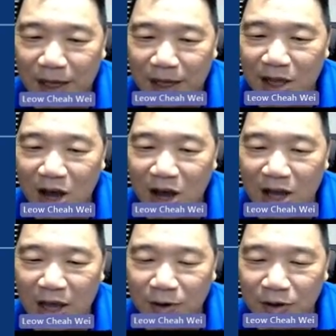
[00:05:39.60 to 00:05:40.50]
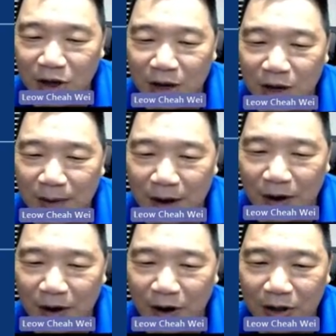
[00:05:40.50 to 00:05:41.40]
Later on, I will talk
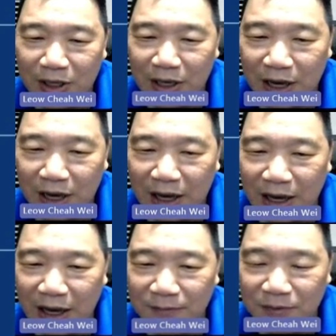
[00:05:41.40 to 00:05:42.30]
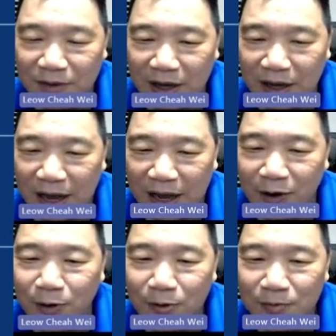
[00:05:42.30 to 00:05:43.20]
about all the
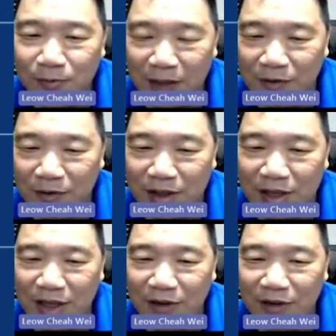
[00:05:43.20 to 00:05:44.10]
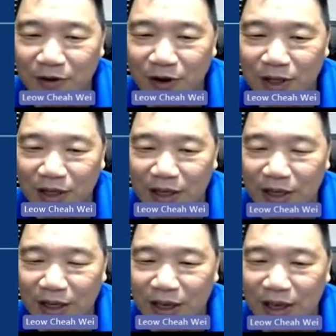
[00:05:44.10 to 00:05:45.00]
I/O that we needed for
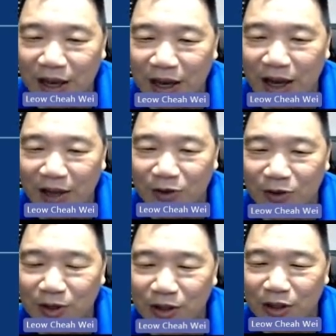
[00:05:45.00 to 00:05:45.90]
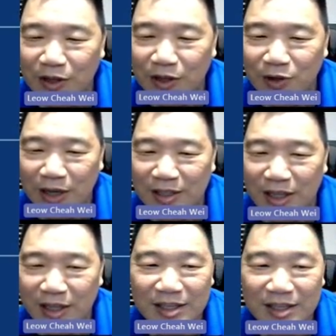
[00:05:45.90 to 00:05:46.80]
the to interface to
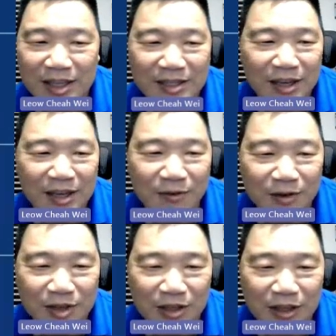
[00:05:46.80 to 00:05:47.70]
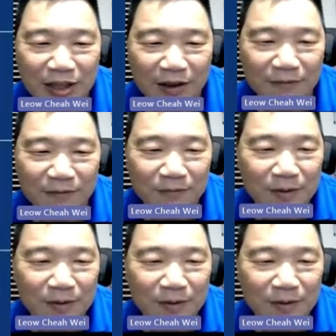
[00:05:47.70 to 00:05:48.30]
external sensor, which is like